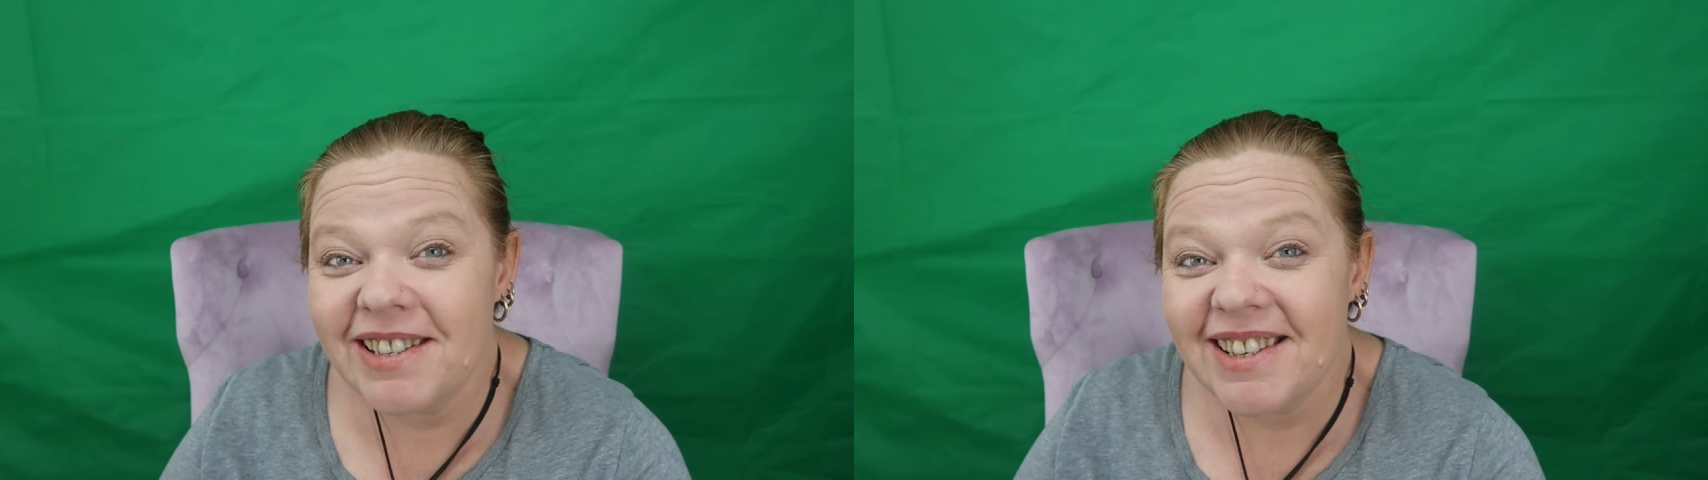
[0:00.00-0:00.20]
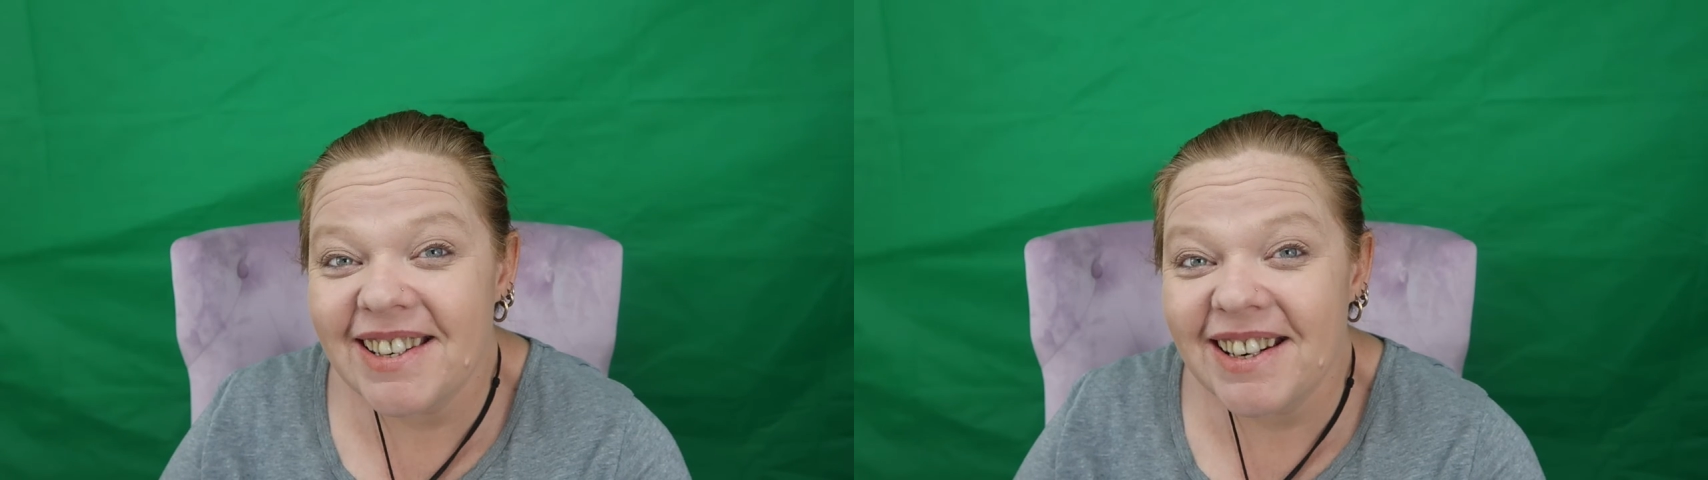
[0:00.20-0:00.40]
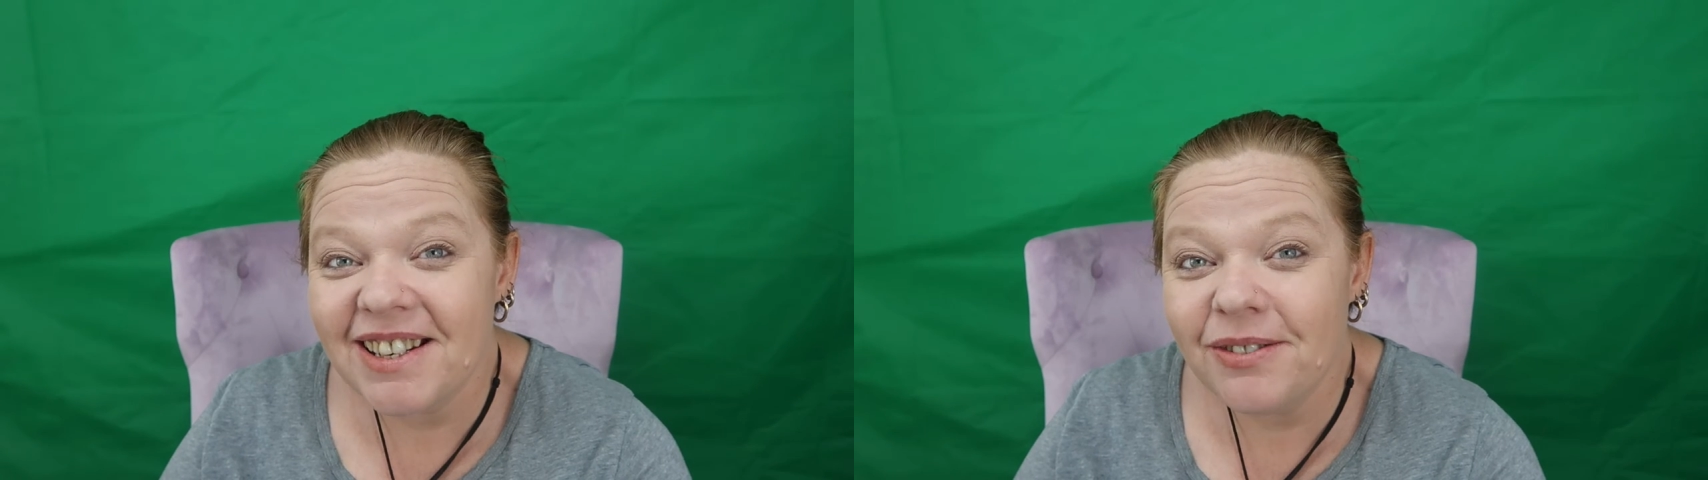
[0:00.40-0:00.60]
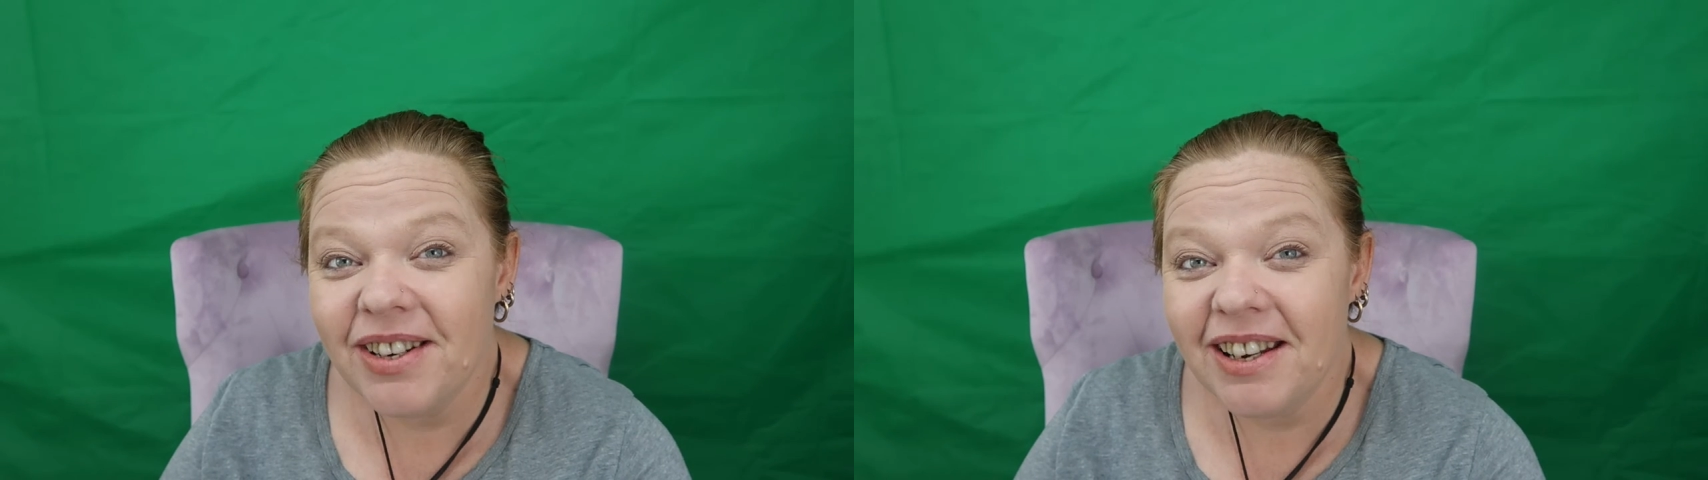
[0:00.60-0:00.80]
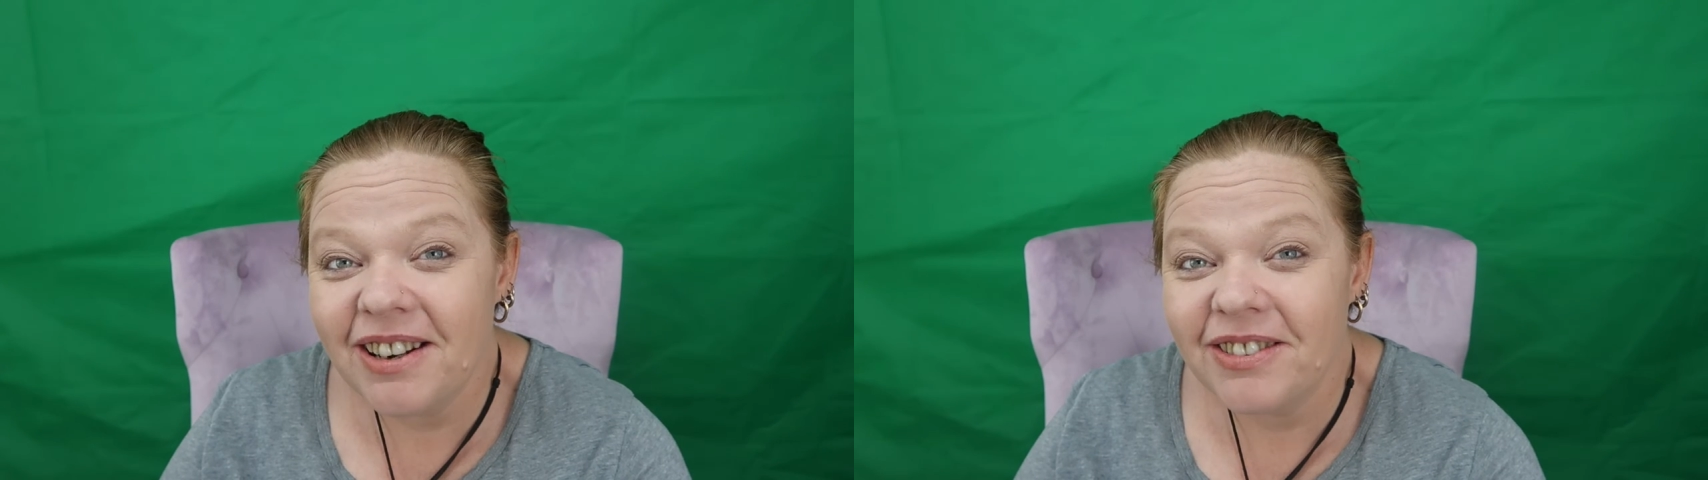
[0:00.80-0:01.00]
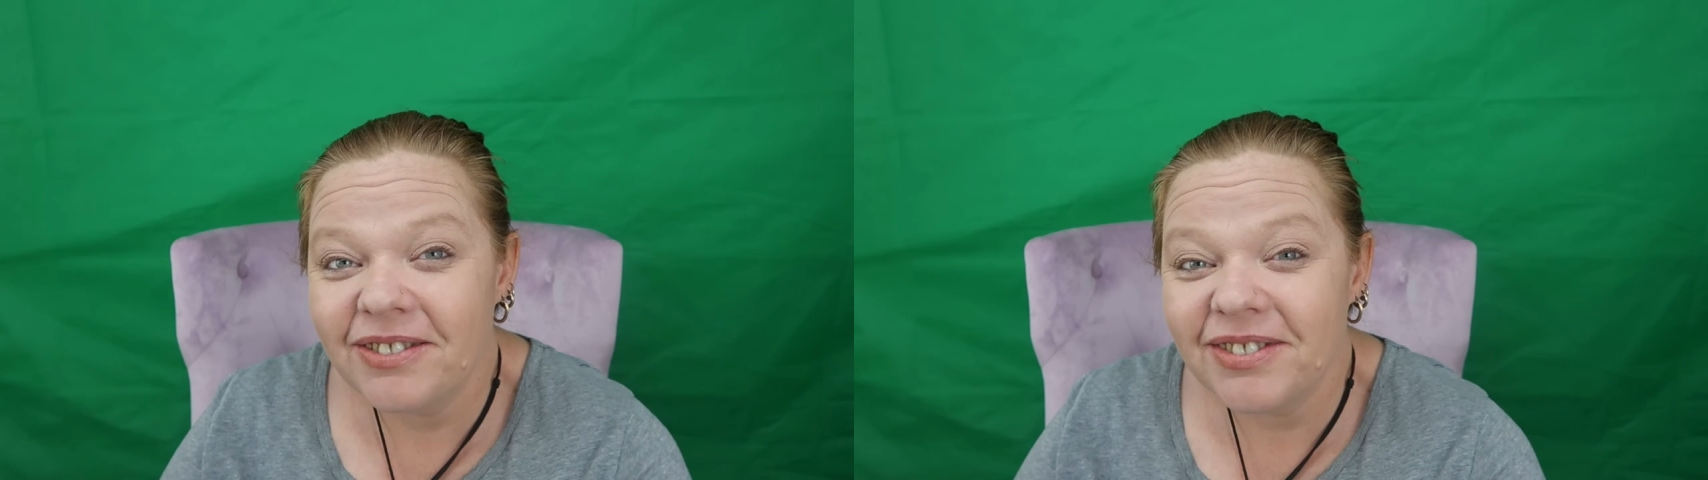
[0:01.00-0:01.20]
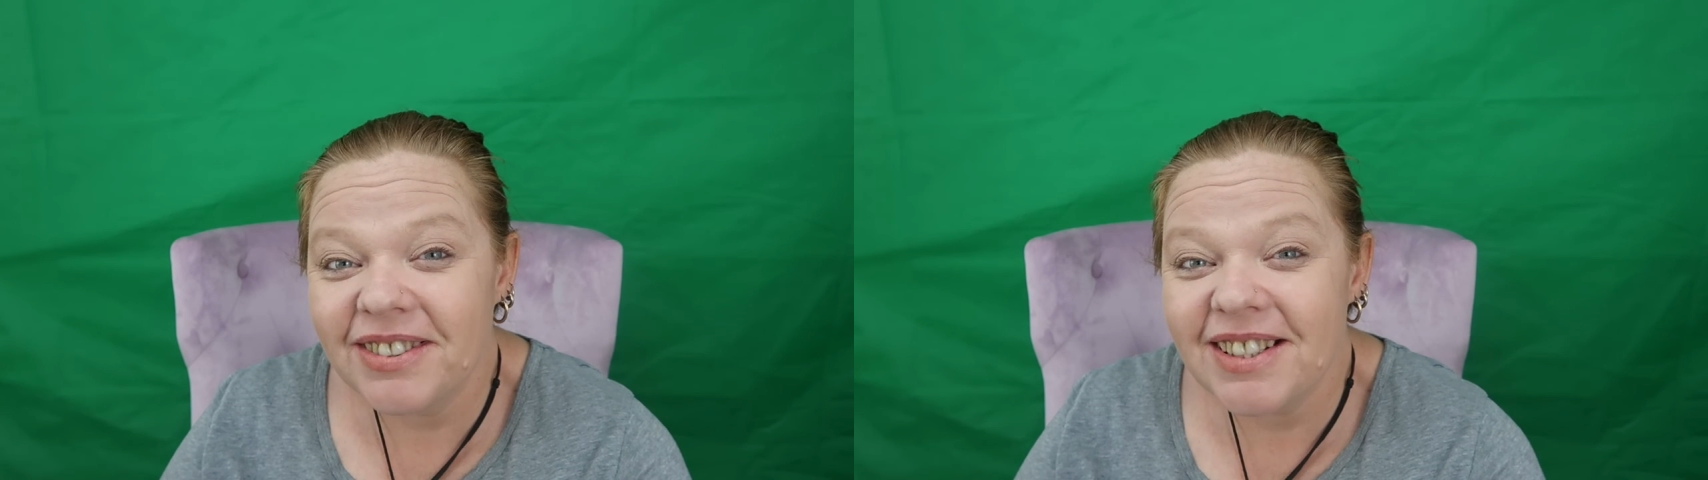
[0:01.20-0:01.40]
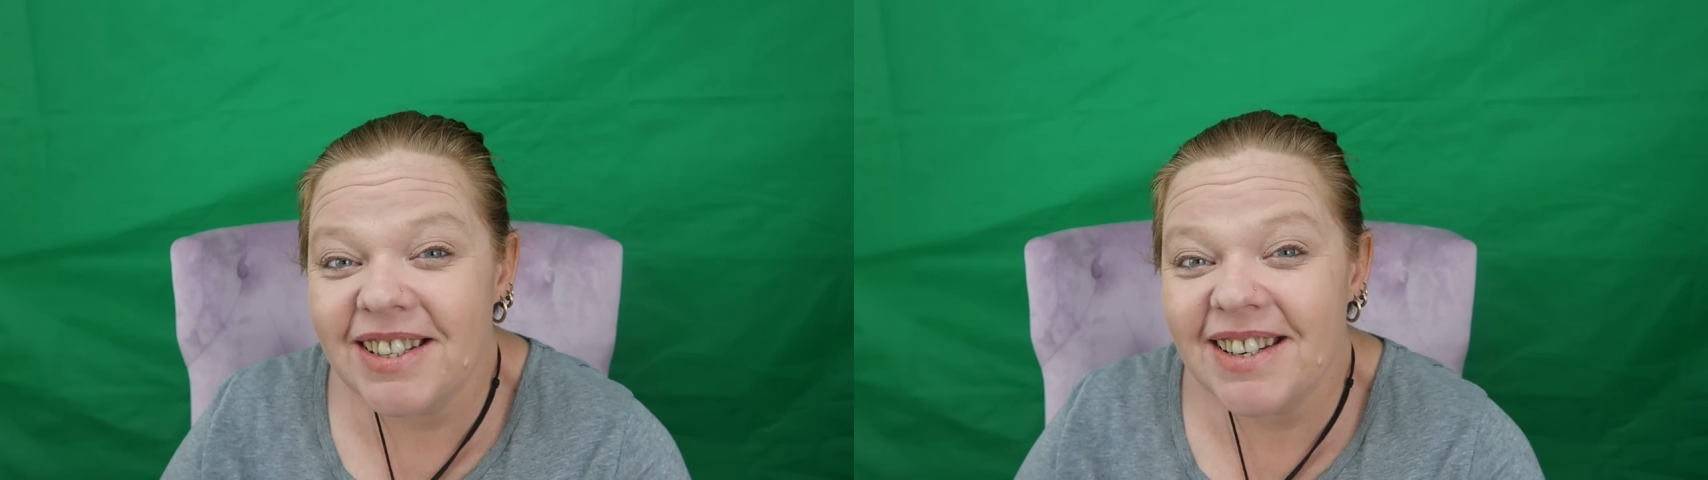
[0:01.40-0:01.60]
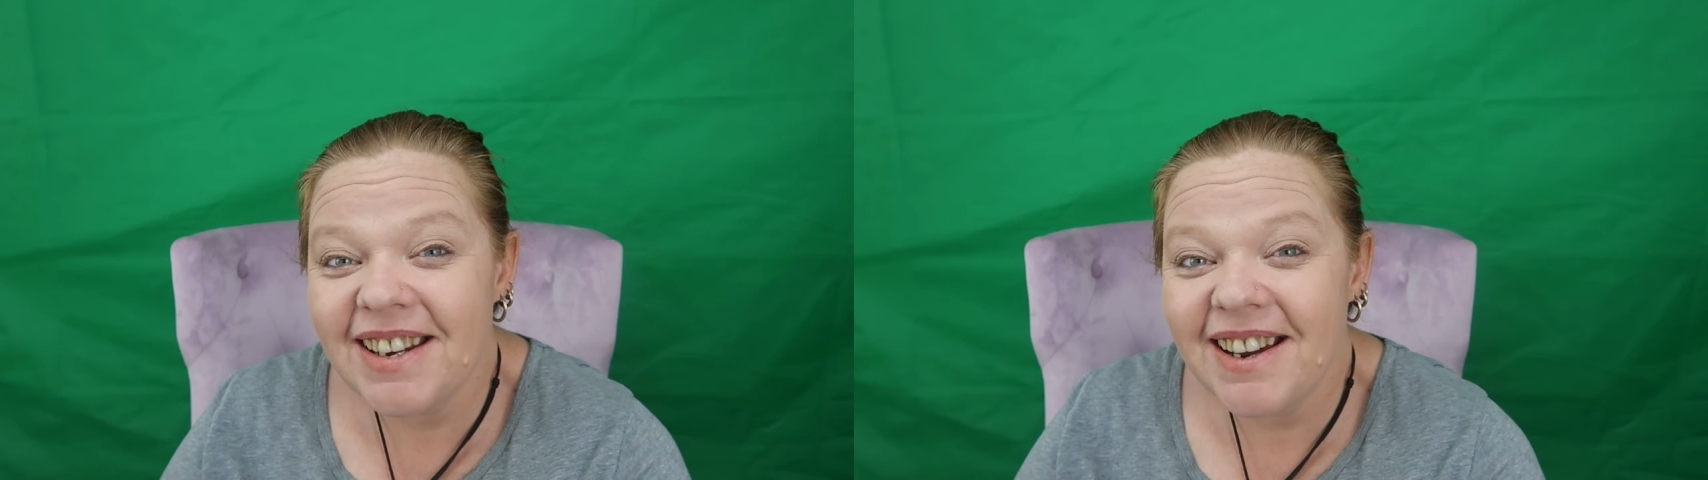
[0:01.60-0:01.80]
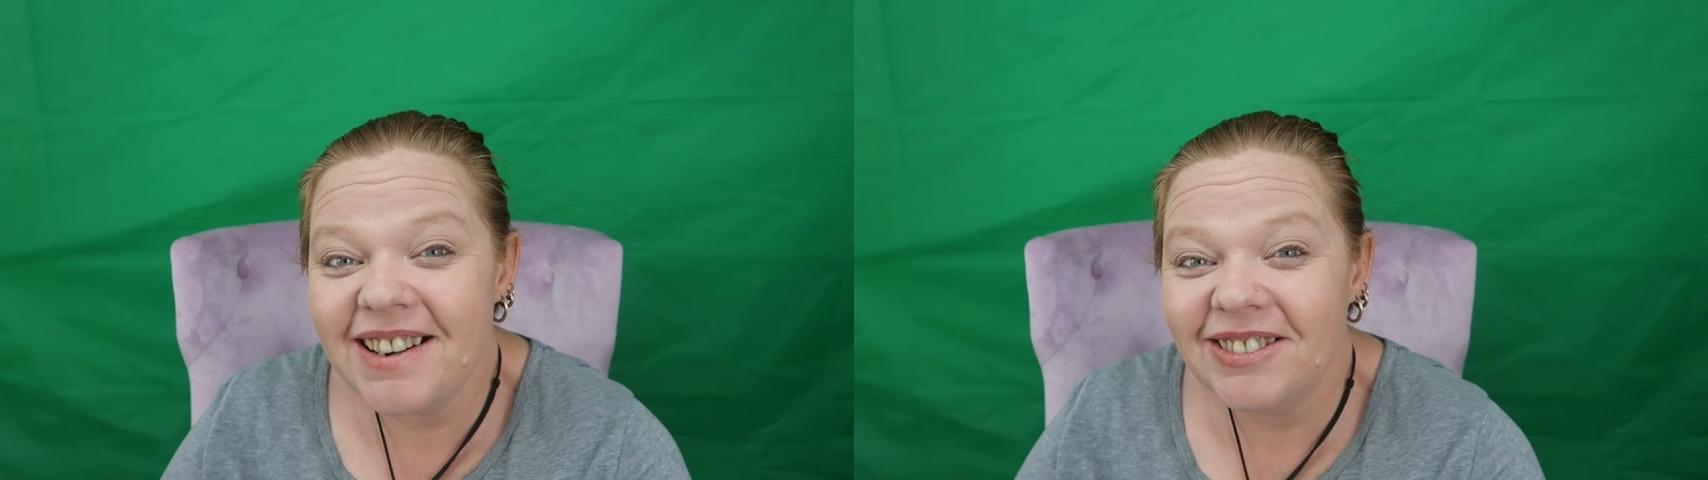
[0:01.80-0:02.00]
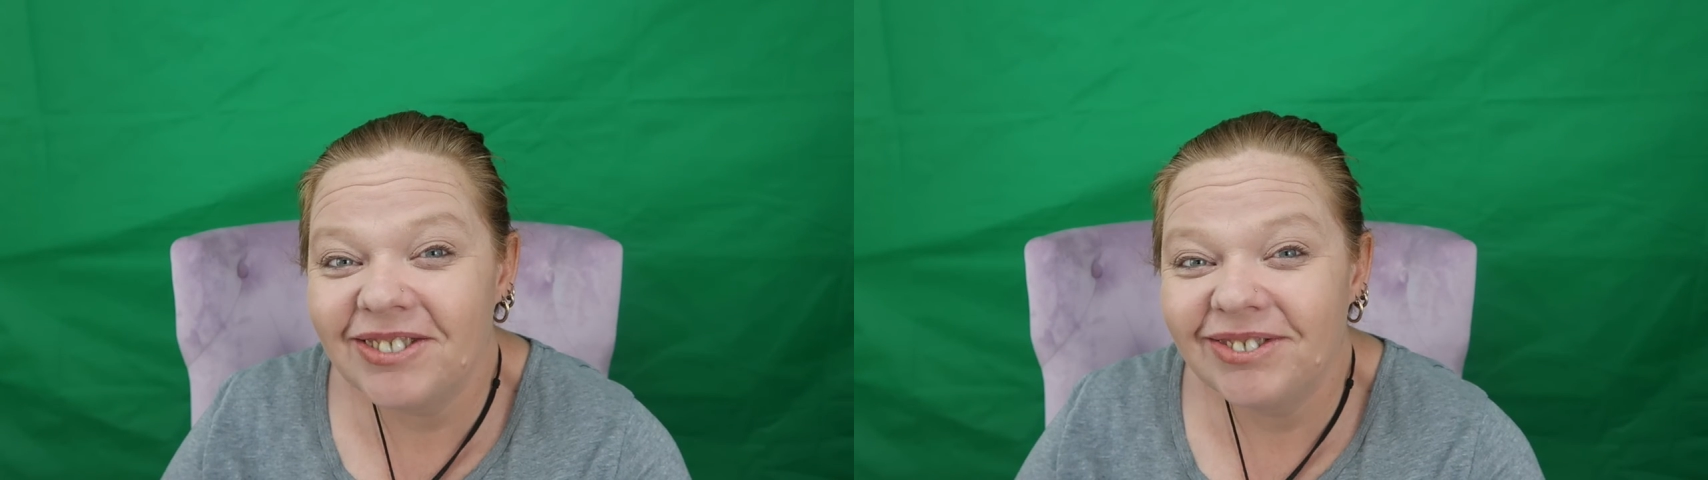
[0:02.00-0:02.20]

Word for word: in the next video. See ya.